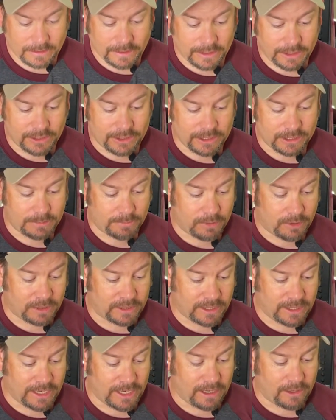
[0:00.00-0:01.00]
It's just put
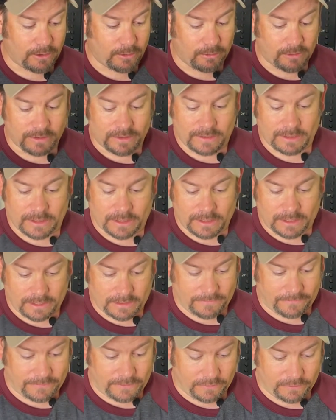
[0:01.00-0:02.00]
together with
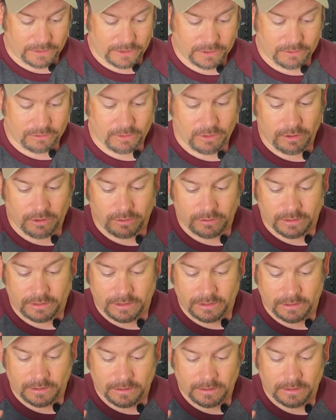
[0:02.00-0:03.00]
a few screws,
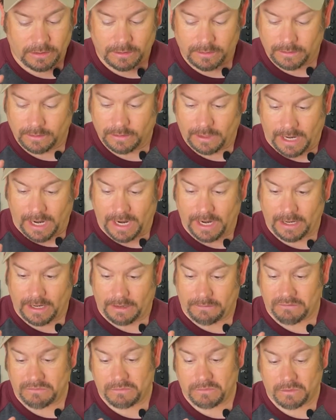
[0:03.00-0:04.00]
and
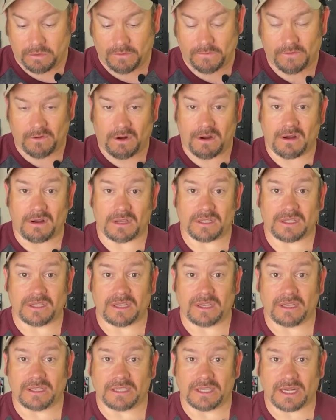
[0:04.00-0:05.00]
overall
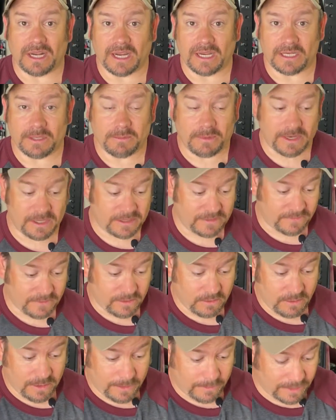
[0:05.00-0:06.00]
it's a nice piece of
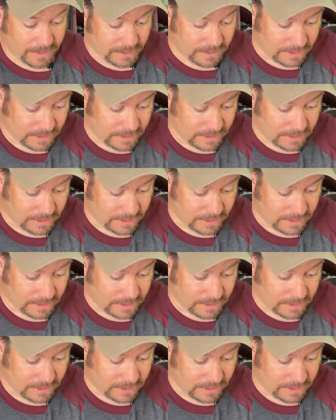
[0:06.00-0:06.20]
equipment.